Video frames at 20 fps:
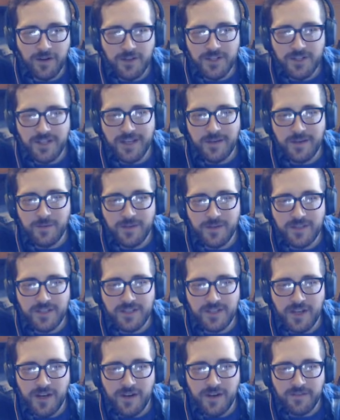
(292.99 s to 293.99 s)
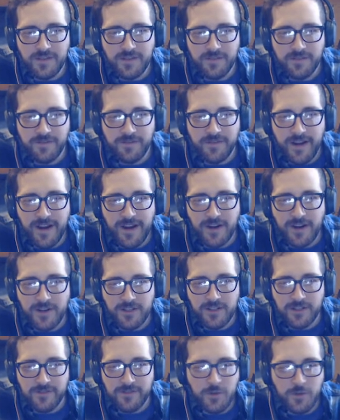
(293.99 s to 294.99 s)
Her skin was soft and fair,
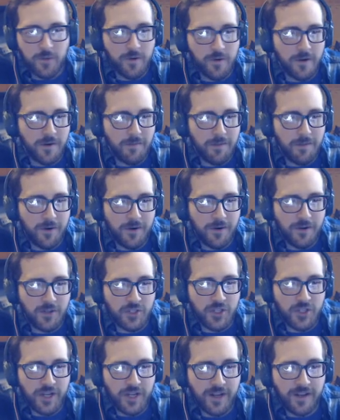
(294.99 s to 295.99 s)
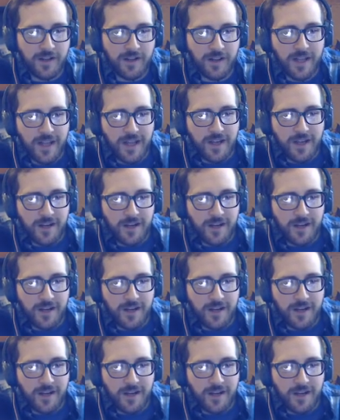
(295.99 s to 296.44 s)
as if she were a pearl shell.